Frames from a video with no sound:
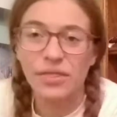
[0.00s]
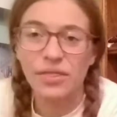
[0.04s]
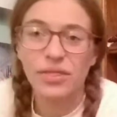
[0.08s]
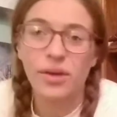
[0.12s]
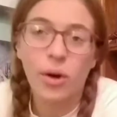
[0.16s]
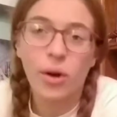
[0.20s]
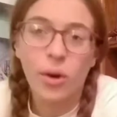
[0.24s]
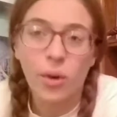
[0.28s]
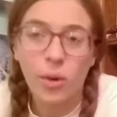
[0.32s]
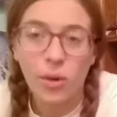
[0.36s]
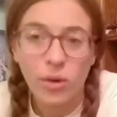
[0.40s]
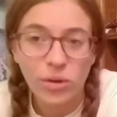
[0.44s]
the
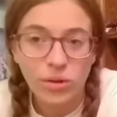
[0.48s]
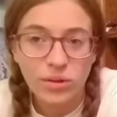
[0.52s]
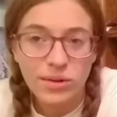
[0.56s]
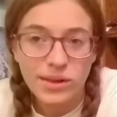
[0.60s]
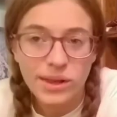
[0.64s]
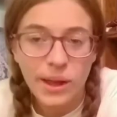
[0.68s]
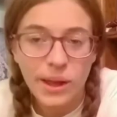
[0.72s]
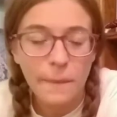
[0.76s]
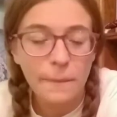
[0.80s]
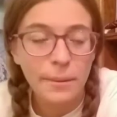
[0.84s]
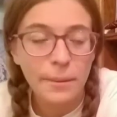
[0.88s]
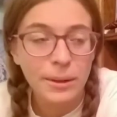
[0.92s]

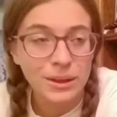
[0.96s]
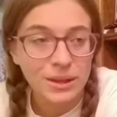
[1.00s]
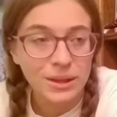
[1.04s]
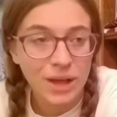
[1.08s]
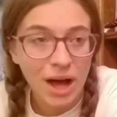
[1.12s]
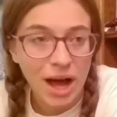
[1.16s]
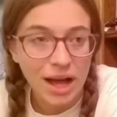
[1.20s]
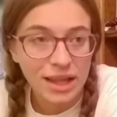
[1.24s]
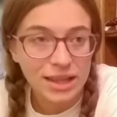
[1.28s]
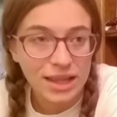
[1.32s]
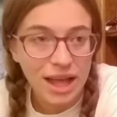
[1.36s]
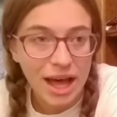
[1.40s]
whole
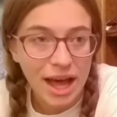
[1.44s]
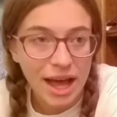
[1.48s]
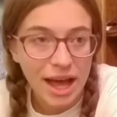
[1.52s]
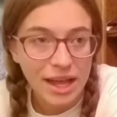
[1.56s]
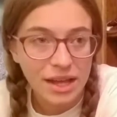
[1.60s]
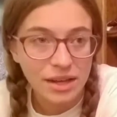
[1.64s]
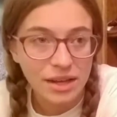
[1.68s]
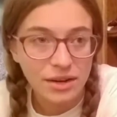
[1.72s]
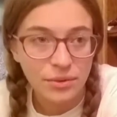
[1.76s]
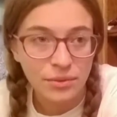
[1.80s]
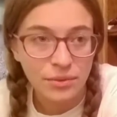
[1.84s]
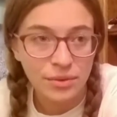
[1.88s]
plot
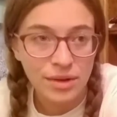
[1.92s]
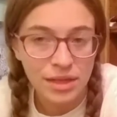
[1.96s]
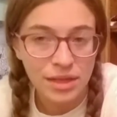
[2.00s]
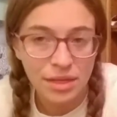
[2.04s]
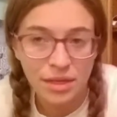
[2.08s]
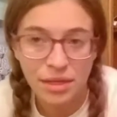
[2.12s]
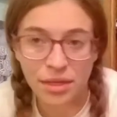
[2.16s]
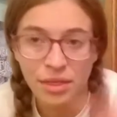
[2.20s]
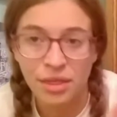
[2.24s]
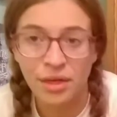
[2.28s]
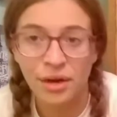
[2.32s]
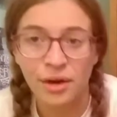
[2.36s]
line with
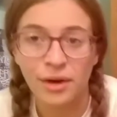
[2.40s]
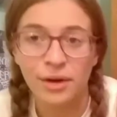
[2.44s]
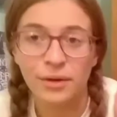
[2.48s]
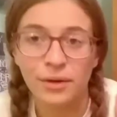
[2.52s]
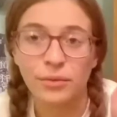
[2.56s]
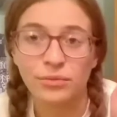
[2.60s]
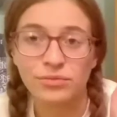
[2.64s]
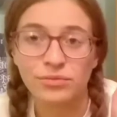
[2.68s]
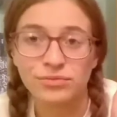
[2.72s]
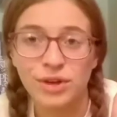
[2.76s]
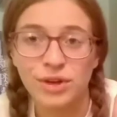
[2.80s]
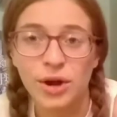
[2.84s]
the
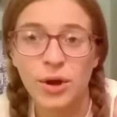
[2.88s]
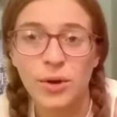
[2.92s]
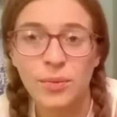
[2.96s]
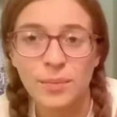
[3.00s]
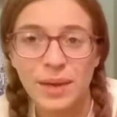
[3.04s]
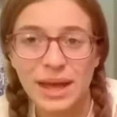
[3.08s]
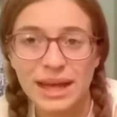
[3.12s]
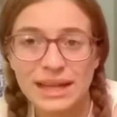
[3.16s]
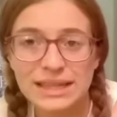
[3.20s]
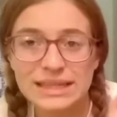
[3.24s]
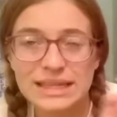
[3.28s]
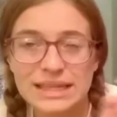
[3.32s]

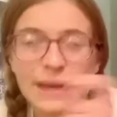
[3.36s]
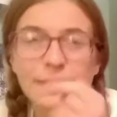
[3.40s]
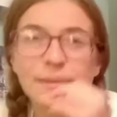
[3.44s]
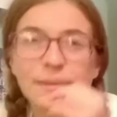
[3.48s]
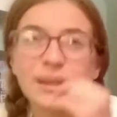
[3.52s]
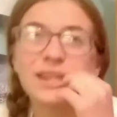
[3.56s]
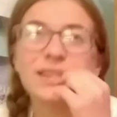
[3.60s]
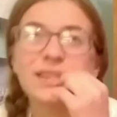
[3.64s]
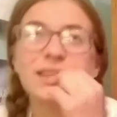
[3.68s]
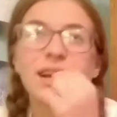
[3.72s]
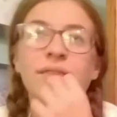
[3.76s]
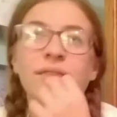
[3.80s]
romance, I
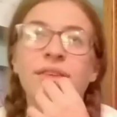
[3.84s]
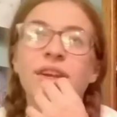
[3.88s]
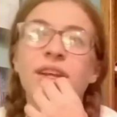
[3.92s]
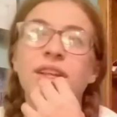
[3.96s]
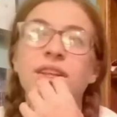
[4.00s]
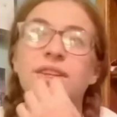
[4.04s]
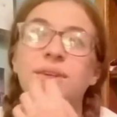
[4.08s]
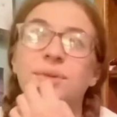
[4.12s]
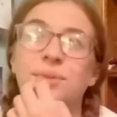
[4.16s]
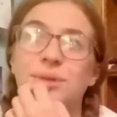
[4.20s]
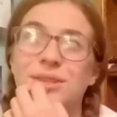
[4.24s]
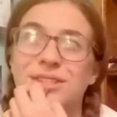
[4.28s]
mean, it
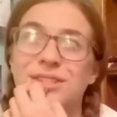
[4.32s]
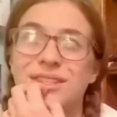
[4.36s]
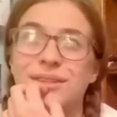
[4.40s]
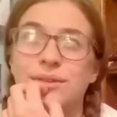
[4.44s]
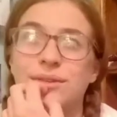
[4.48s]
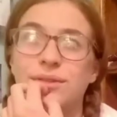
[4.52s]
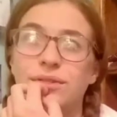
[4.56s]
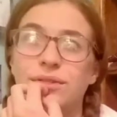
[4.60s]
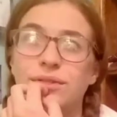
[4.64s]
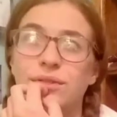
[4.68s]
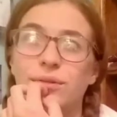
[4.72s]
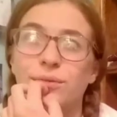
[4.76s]
definitely wasn't
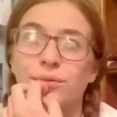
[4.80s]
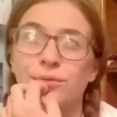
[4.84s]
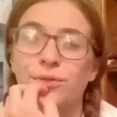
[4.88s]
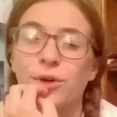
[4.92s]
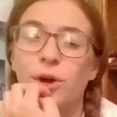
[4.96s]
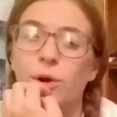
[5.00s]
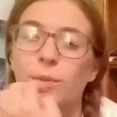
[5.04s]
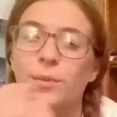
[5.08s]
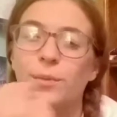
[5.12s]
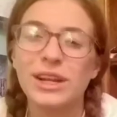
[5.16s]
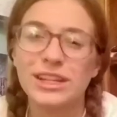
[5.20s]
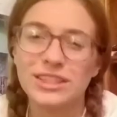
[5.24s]

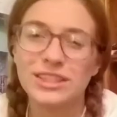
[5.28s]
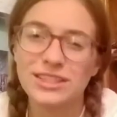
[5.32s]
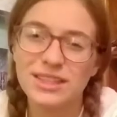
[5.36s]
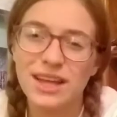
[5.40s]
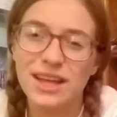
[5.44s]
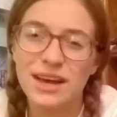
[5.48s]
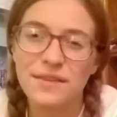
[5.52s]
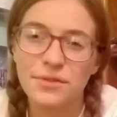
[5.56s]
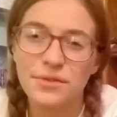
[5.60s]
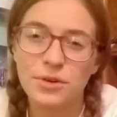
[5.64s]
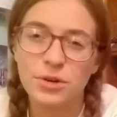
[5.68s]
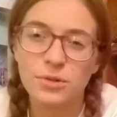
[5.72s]
romance
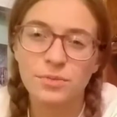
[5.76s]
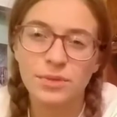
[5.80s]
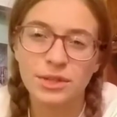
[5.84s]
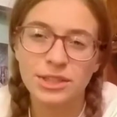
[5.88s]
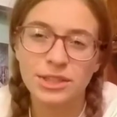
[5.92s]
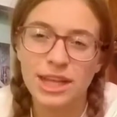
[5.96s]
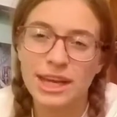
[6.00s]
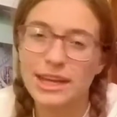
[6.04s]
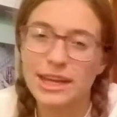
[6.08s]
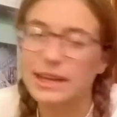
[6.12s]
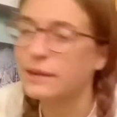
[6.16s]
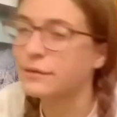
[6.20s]
level, but
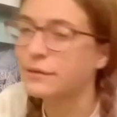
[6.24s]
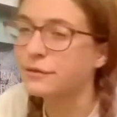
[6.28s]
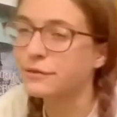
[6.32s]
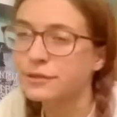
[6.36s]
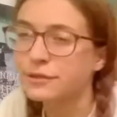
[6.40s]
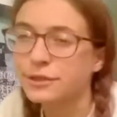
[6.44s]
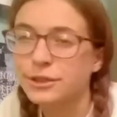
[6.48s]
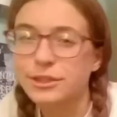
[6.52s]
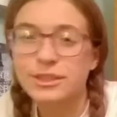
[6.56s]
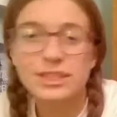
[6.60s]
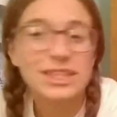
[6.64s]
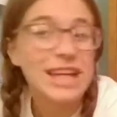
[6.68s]
like
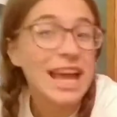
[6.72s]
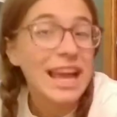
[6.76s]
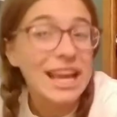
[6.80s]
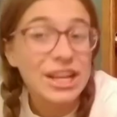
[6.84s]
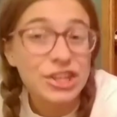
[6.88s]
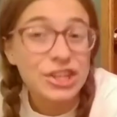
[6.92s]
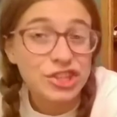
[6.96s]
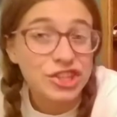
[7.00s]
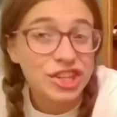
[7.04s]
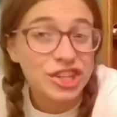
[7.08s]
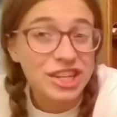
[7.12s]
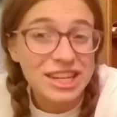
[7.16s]

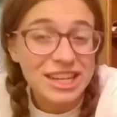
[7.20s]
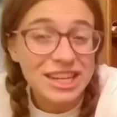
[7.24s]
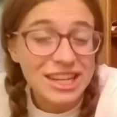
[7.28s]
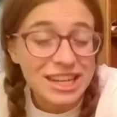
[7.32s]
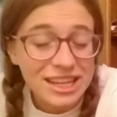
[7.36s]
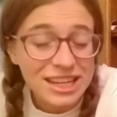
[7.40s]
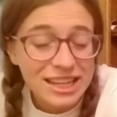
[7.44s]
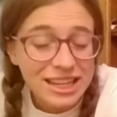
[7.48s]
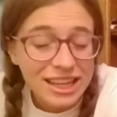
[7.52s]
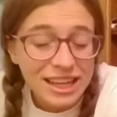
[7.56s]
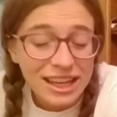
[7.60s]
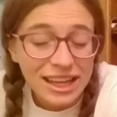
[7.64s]
flirtation
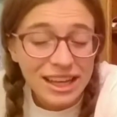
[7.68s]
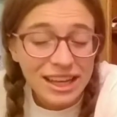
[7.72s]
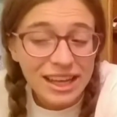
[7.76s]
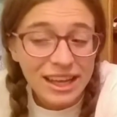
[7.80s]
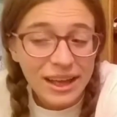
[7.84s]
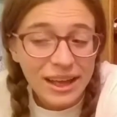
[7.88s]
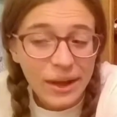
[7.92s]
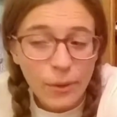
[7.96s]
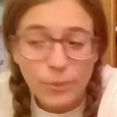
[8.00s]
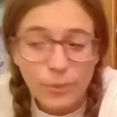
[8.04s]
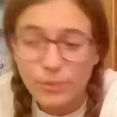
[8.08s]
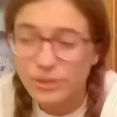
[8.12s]

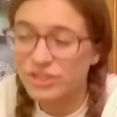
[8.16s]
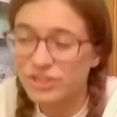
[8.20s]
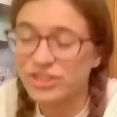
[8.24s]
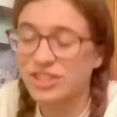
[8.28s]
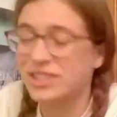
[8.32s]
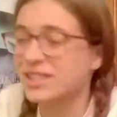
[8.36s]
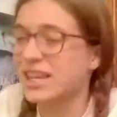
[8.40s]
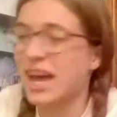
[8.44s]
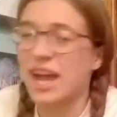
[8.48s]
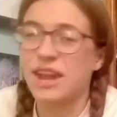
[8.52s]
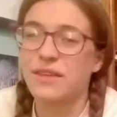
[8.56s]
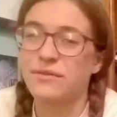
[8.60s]
was
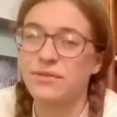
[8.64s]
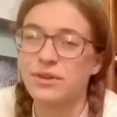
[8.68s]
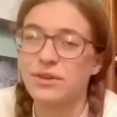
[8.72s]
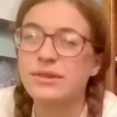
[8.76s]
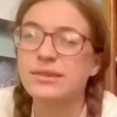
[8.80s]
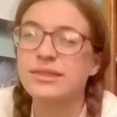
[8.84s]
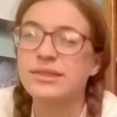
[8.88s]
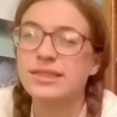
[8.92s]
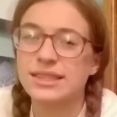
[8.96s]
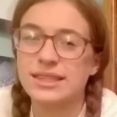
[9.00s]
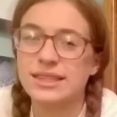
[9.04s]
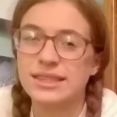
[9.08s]
just kind of
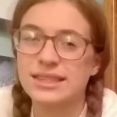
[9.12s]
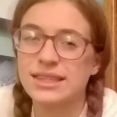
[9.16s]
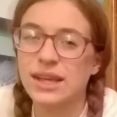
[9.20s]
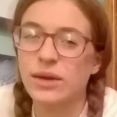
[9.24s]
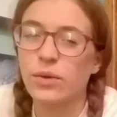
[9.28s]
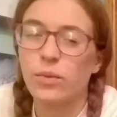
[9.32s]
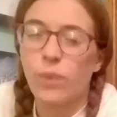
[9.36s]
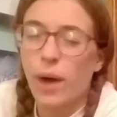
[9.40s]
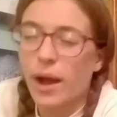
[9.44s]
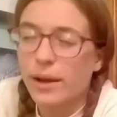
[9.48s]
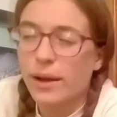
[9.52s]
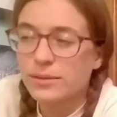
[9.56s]
useless.
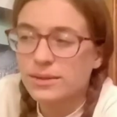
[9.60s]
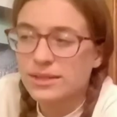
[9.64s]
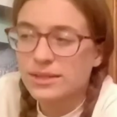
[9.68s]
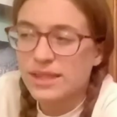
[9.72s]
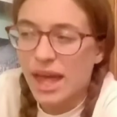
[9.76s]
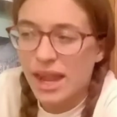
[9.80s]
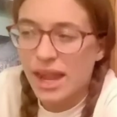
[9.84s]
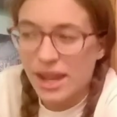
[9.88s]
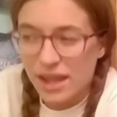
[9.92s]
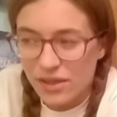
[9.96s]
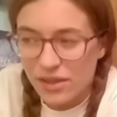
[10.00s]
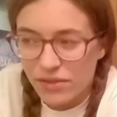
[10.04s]
Like, why was
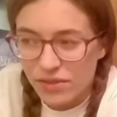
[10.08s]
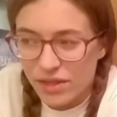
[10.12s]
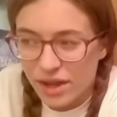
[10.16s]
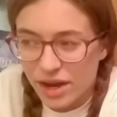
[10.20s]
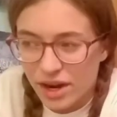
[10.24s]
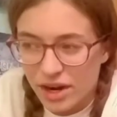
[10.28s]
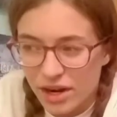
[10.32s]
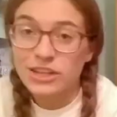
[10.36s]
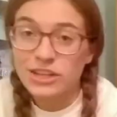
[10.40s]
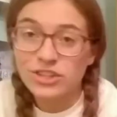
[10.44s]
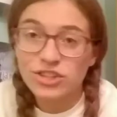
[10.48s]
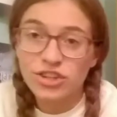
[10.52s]
that in
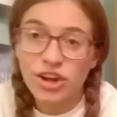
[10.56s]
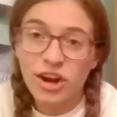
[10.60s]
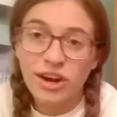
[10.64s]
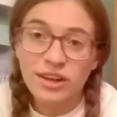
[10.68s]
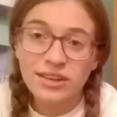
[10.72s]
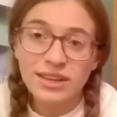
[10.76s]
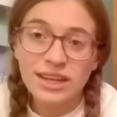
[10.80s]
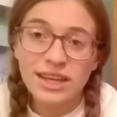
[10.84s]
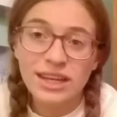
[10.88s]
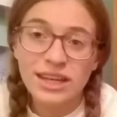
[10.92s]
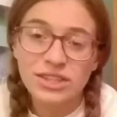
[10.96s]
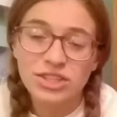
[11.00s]
there?
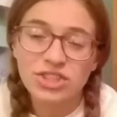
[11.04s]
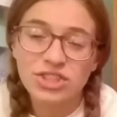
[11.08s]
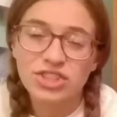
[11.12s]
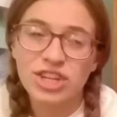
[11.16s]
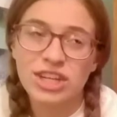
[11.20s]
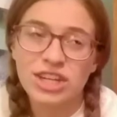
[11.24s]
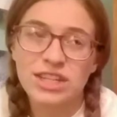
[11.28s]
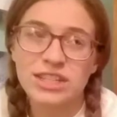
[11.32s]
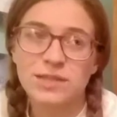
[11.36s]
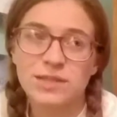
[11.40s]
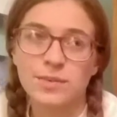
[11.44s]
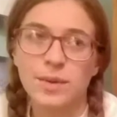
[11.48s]
Charlie gets
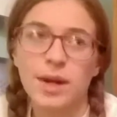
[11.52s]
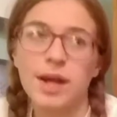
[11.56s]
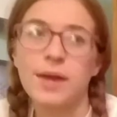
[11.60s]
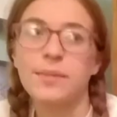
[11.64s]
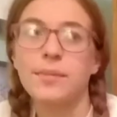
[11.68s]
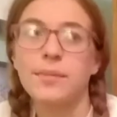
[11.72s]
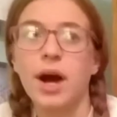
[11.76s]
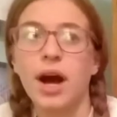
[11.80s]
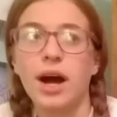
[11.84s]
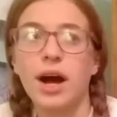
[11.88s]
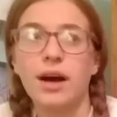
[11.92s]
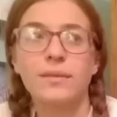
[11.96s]
chased by a
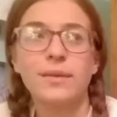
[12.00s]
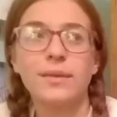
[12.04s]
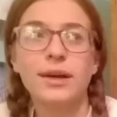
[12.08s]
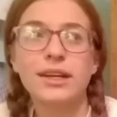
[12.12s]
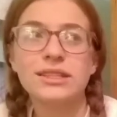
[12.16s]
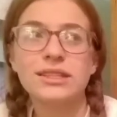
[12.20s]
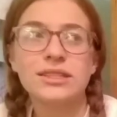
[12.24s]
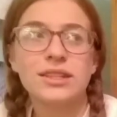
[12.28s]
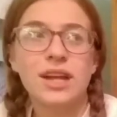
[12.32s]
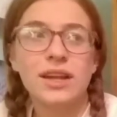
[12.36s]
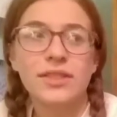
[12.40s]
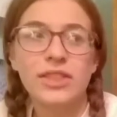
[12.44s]
mob.
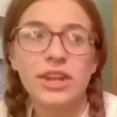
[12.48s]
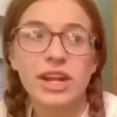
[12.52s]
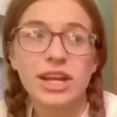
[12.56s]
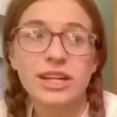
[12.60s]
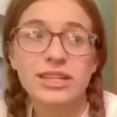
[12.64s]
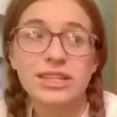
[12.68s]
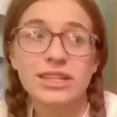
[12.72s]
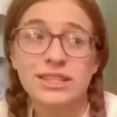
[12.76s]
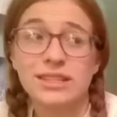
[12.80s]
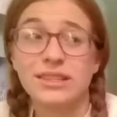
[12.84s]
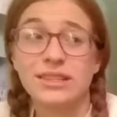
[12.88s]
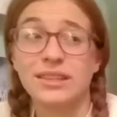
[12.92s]
It's not that I
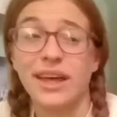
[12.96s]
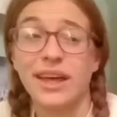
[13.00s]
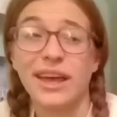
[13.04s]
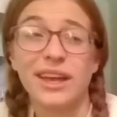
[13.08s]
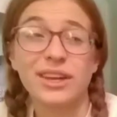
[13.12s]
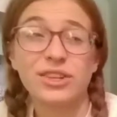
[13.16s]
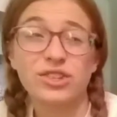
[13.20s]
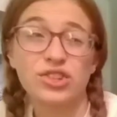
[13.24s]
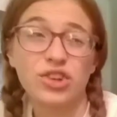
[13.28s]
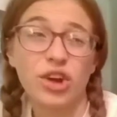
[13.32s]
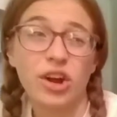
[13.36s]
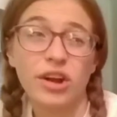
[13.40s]

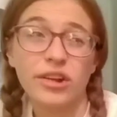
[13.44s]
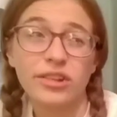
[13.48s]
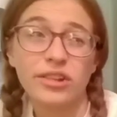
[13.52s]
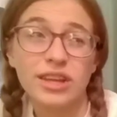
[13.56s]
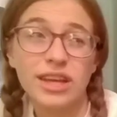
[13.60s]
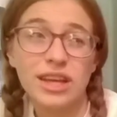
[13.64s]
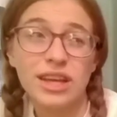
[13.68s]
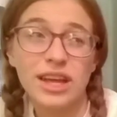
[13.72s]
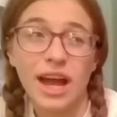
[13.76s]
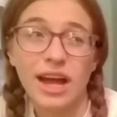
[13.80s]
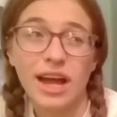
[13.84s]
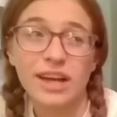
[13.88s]
dislike
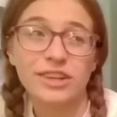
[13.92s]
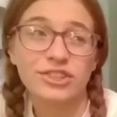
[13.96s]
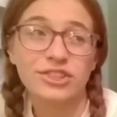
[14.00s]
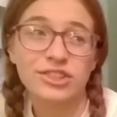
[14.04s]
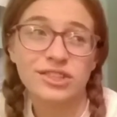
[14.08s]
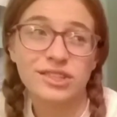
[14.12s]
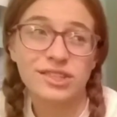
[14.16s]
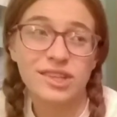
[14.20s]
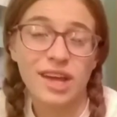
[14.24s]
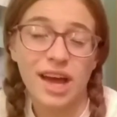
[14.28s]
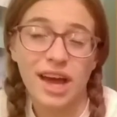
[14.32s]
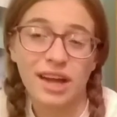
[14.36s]
Charlie, I
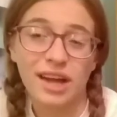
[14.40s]
just